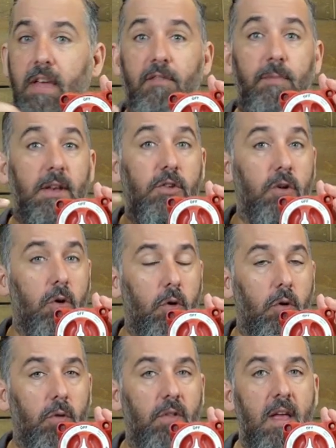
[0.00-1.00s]
have been
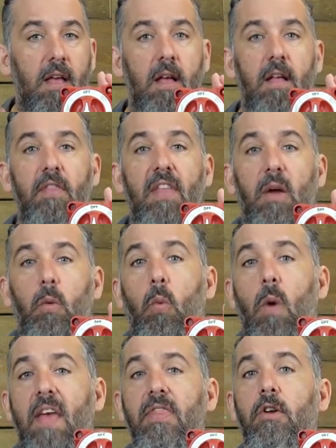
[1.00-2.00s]
told that
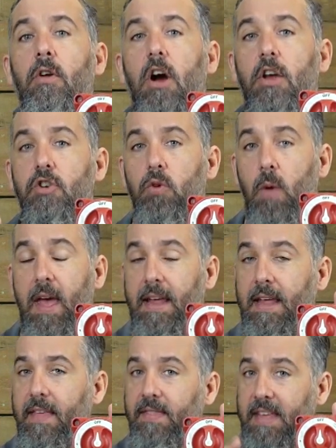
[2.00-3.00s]
when they're
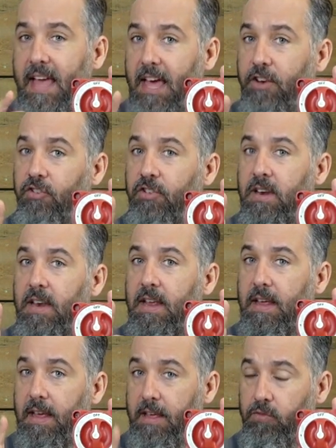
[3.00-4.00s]
underway and the engine
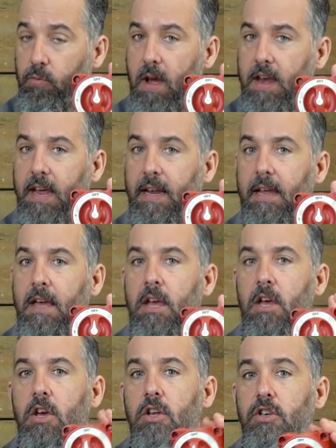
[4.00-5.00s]
is running,
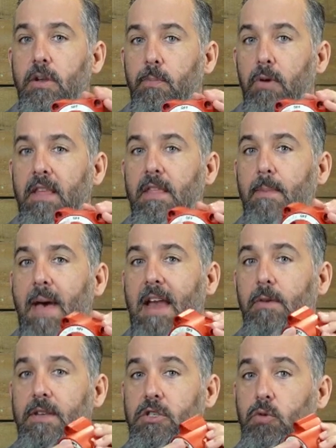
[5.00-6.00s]
to bring the
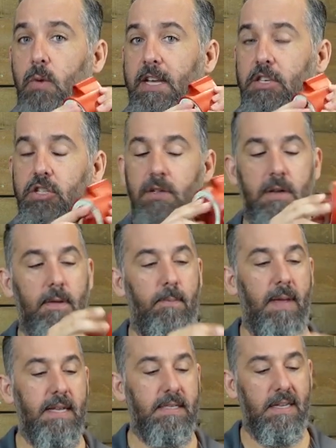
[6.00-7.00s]
battery switch
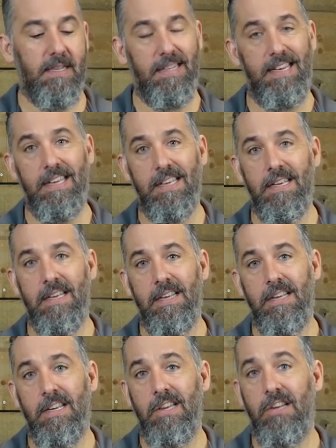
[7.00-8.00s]
basically
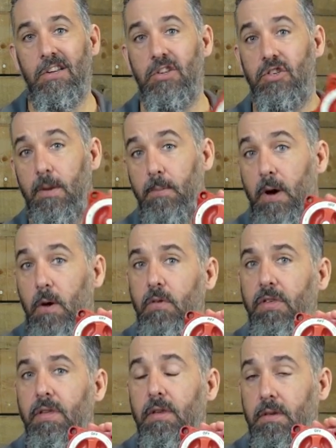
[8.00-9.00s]
to
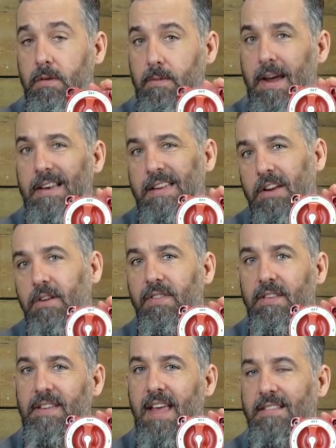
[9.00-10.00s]
both, right? Here in
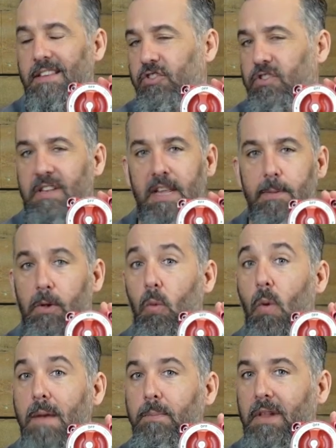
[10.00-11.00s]
this case, they just label
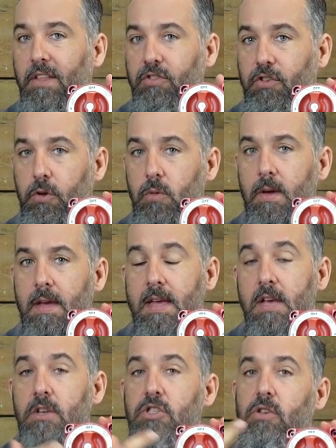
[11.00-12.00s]
one plus two,
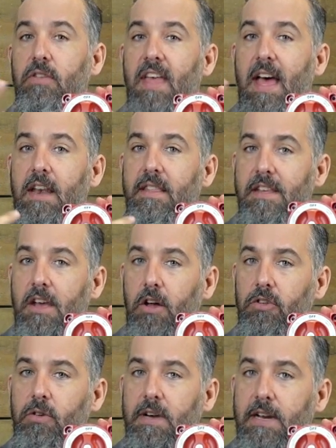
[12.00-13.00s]
so that the
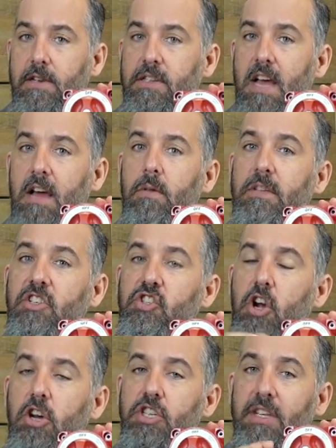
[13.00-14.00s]
alternator is not only
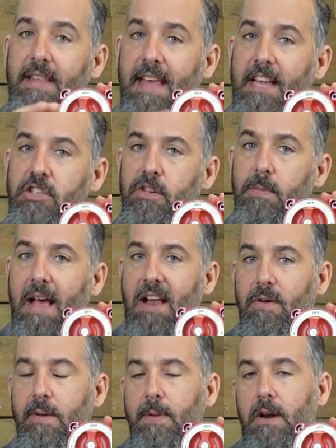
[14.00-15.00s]
charging the engine
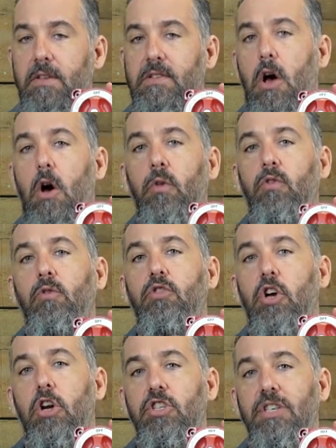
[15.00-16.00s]
battery, but is also
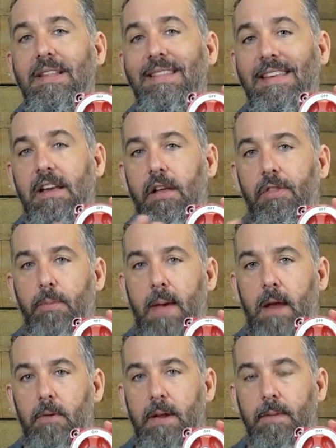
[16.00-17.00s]
charging the other
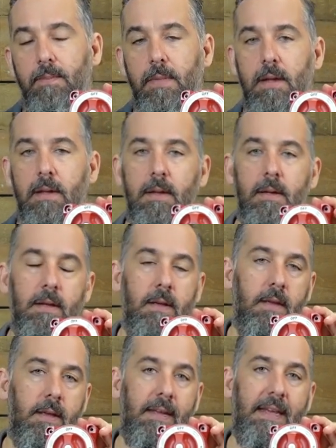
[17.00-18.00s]
battery.
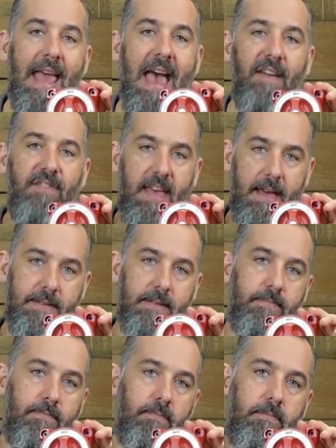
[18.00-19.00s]
Caveat,
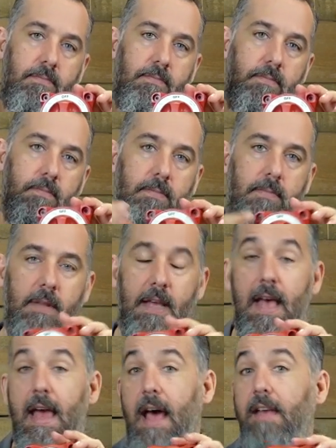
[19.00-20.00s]

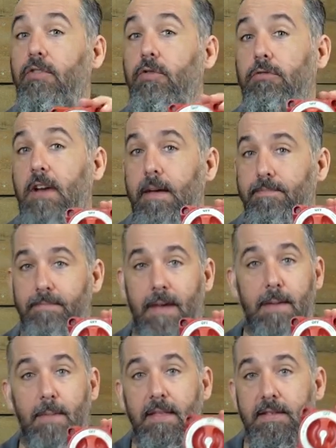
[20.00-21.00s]
and I screwed up.
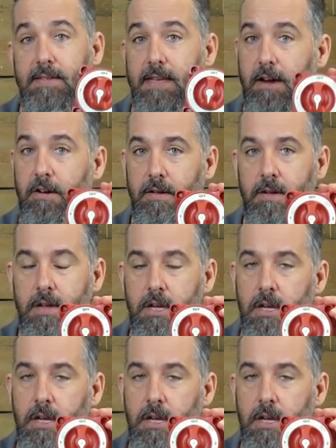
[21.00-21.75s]
I made this error.